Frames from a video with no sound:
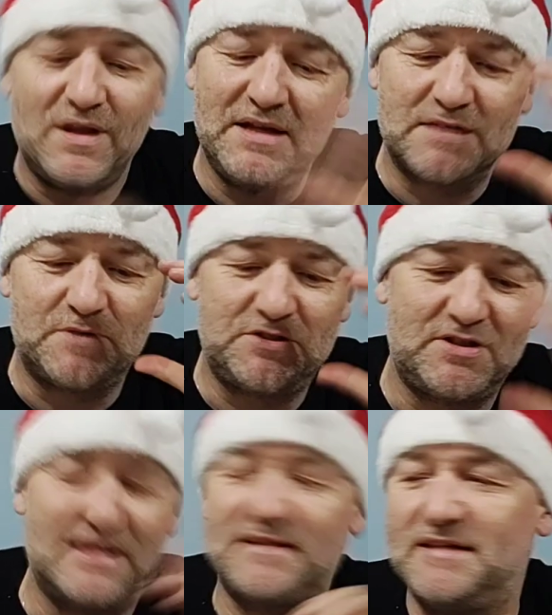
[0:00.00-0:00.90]
That's what you
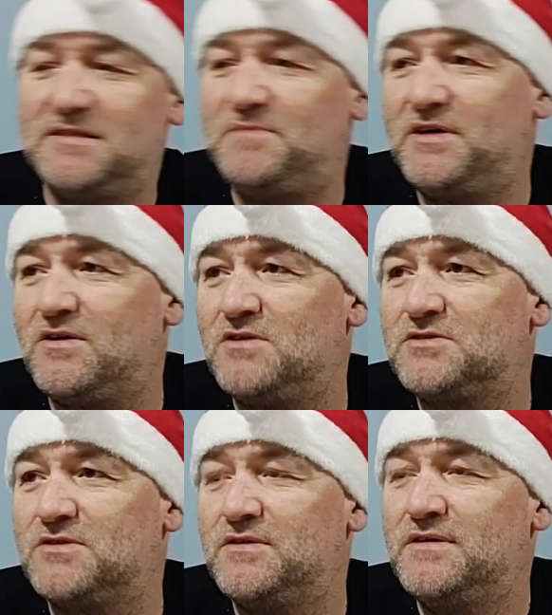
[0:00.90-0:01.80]
get in the beer
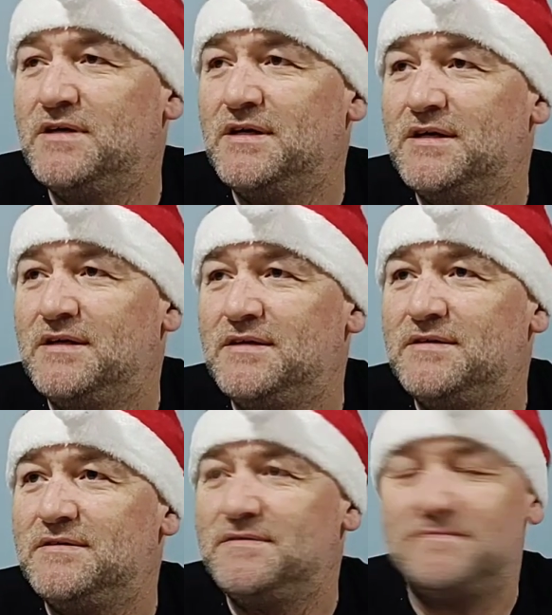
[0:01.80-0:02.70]
also.
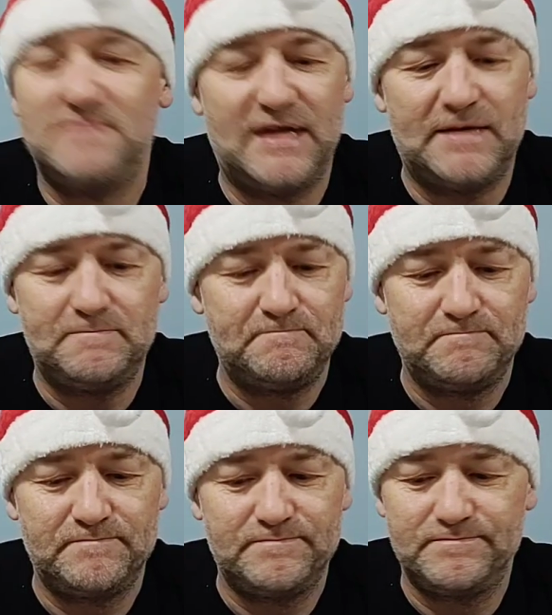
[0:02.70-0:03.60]
Yeah.
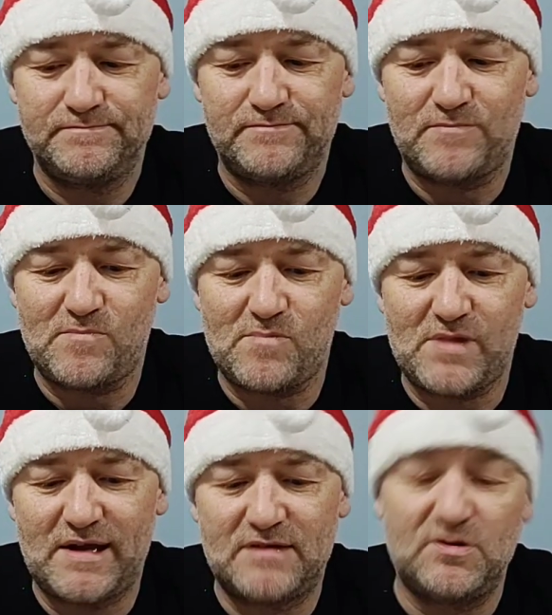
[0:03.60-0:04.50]

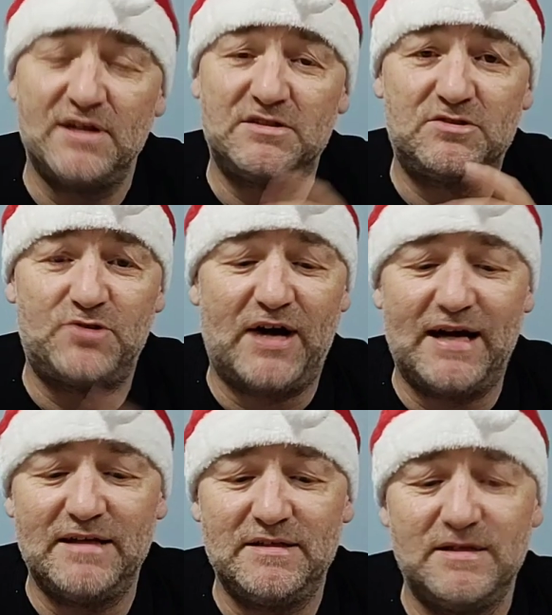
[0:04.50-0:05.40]
So it's
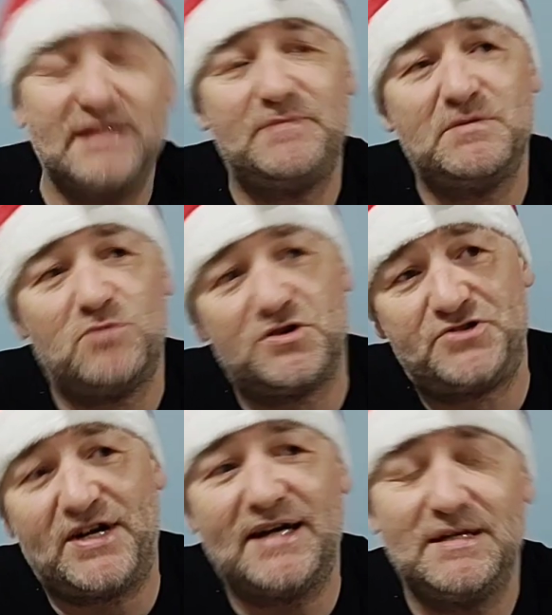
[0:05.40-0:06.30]
dry, a little bit more
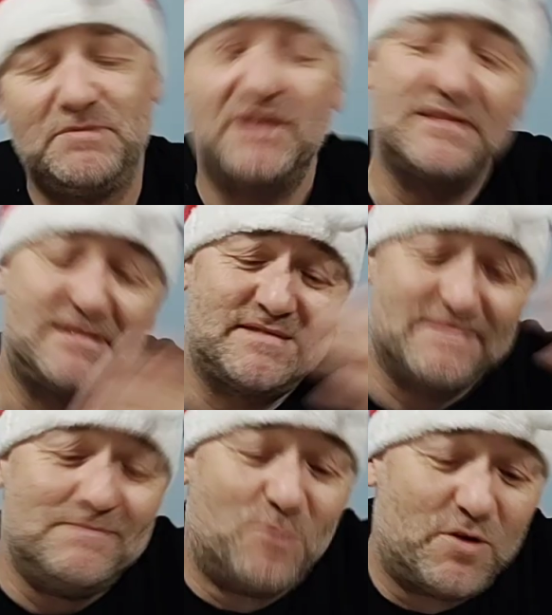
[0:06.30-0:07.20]
dry, because it's
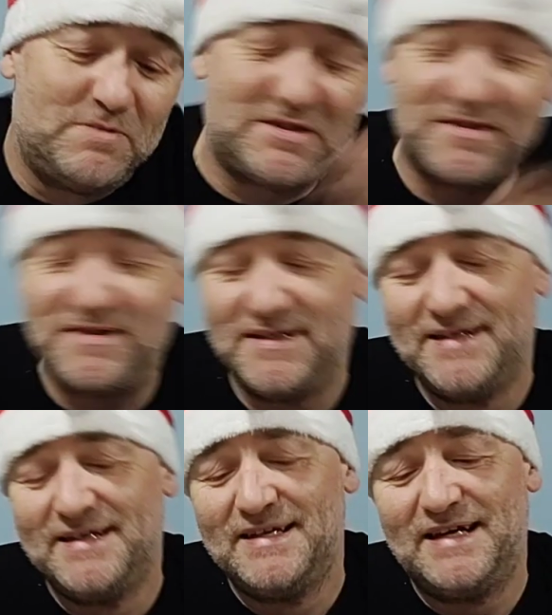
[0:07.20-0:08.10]
more bitter.
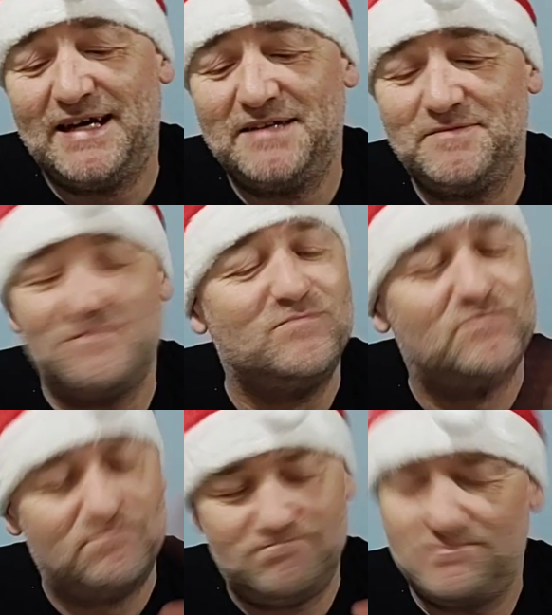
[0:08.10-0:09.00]
And
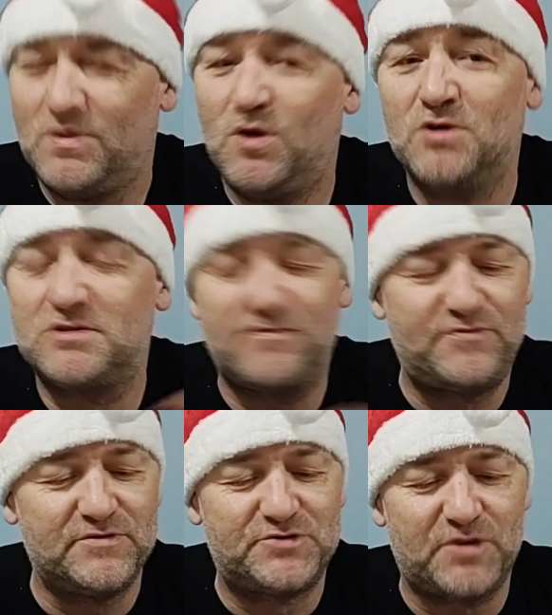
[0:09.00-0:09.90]
loads
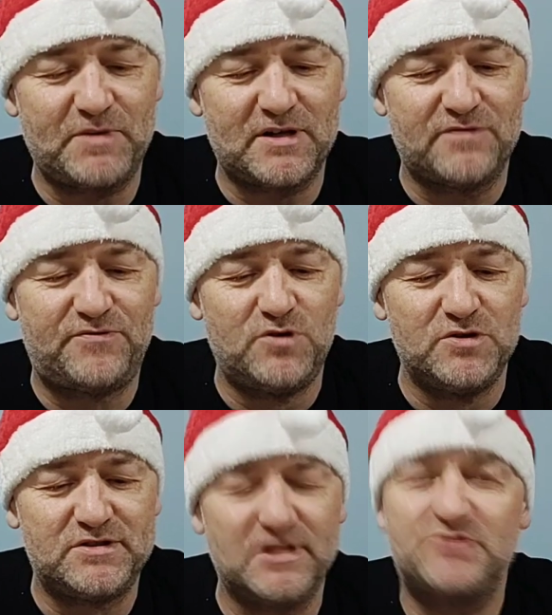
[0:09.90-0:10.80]
of tropical
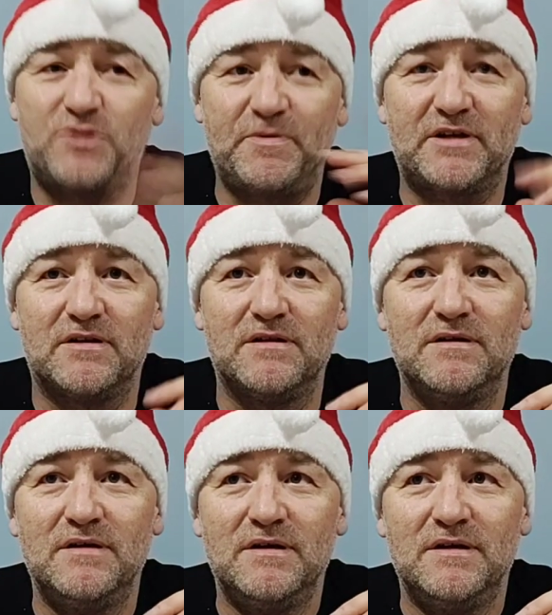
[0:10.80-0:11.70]
fruits. Not tropical,
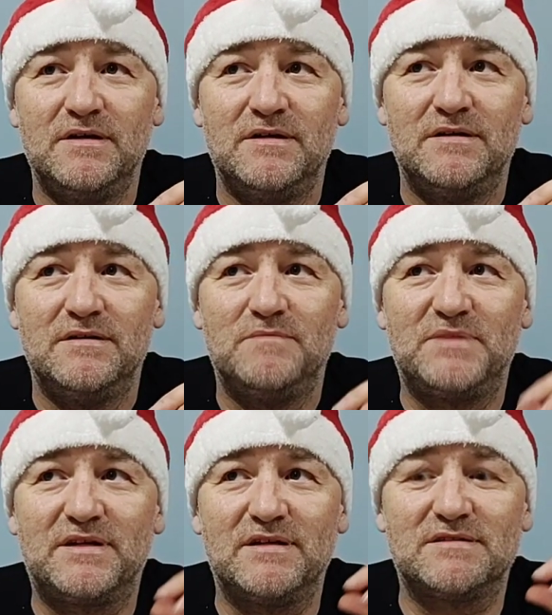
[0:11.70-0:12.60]

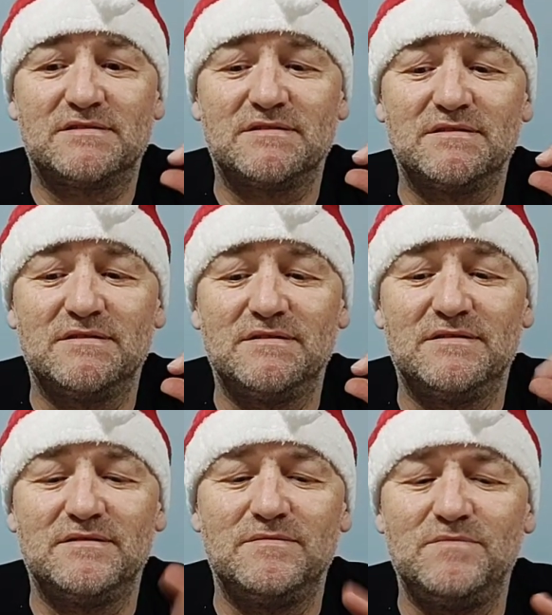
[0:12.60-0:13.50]
because
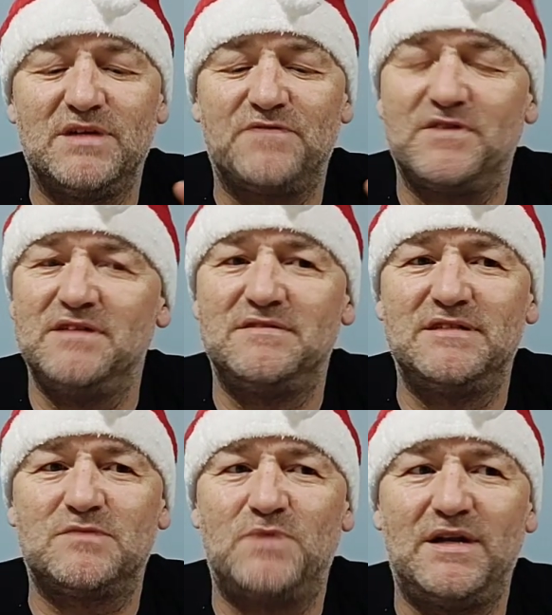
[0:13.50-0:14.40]
we have in
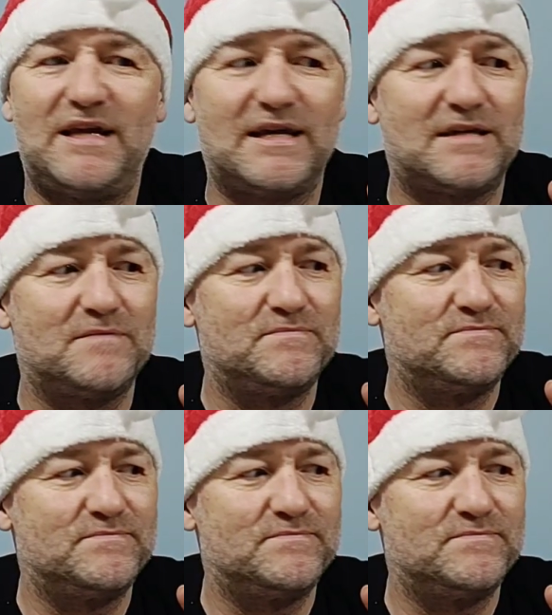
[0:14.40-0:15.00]
this one like